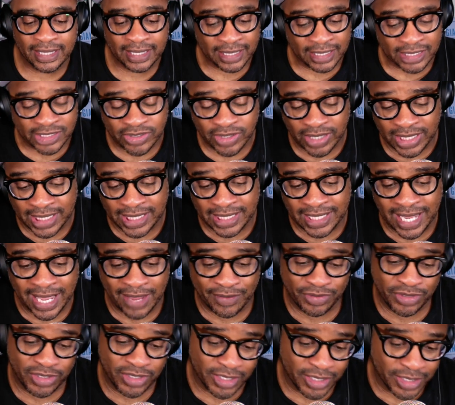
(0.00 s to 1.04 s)
So he'd
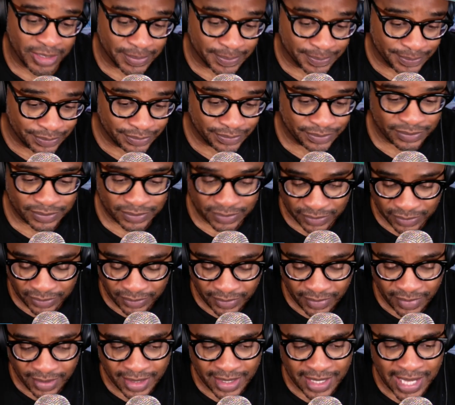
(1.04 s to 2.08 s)
have to
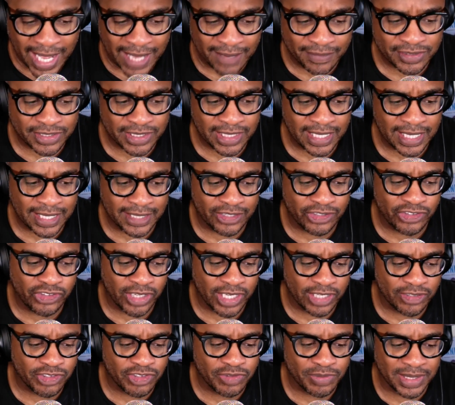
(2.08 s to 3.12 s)
obviously kind of
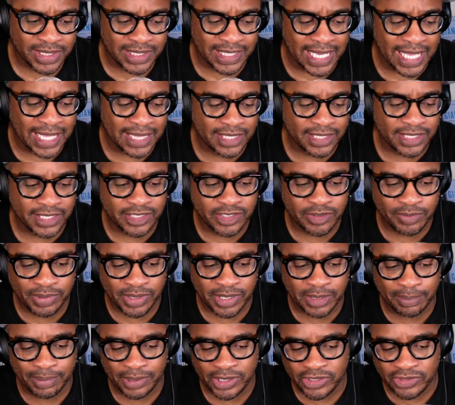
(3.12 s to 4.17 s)
change his mentality to
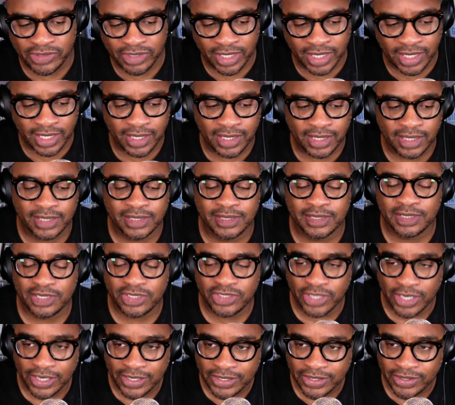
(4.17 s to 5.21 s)
be a PJ
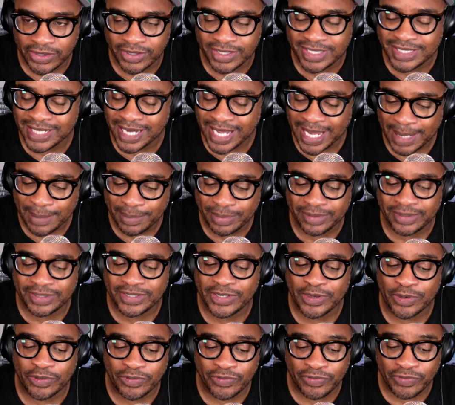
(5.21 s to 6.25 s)
Tucker type
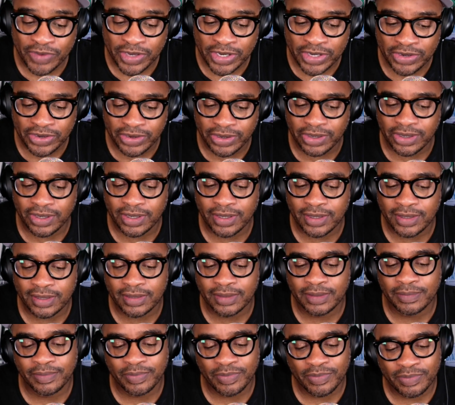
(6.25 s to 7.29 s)
defender.
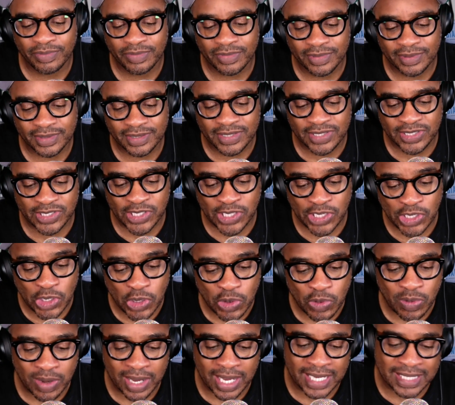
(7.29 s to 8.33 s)

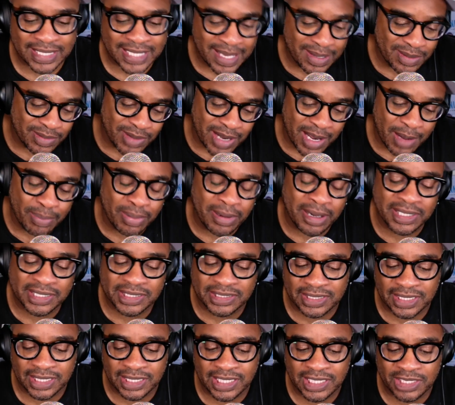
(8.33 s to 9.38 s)
Skill wise, I'd probably
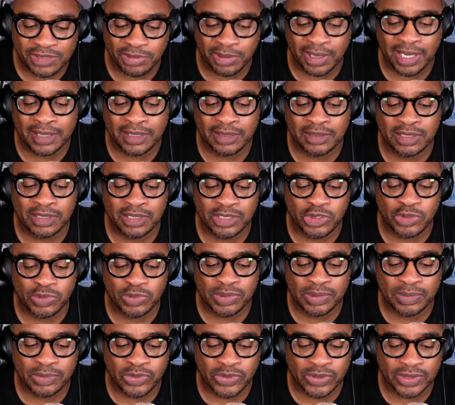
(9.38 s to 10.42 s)
say he's probably a little
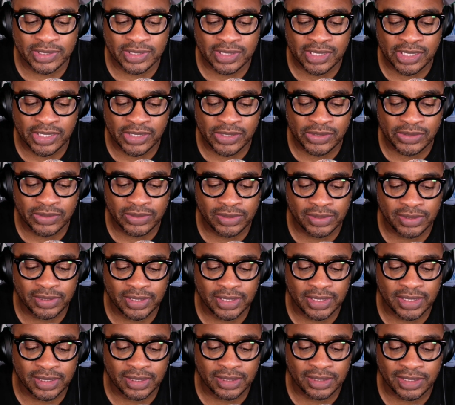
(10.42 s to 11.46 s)
bit more skilled
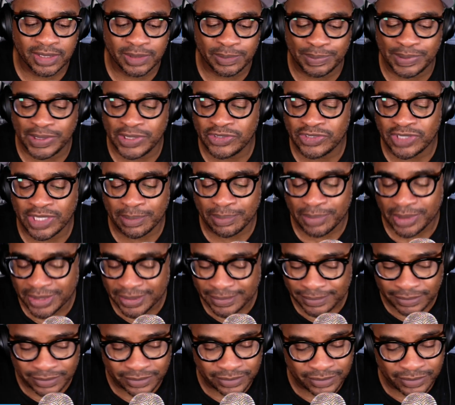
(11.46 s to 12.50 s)
than PJ, but
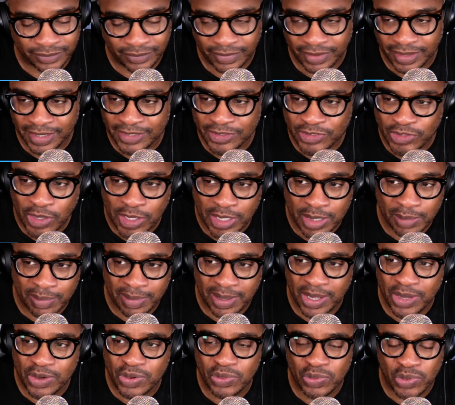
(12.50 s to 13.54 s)
it's all
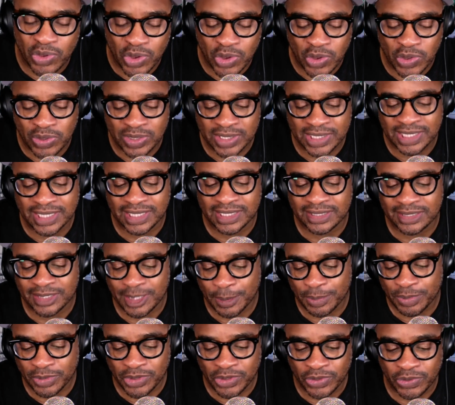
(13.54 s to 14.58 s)
about role and
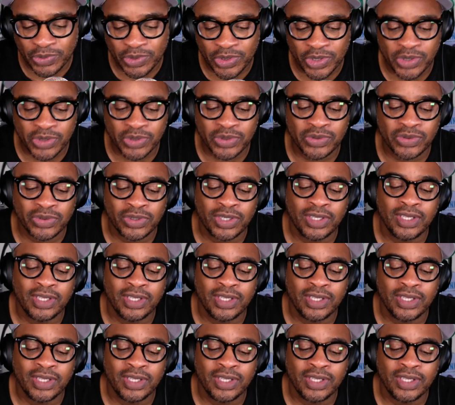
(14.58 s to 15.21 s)
accepting a role.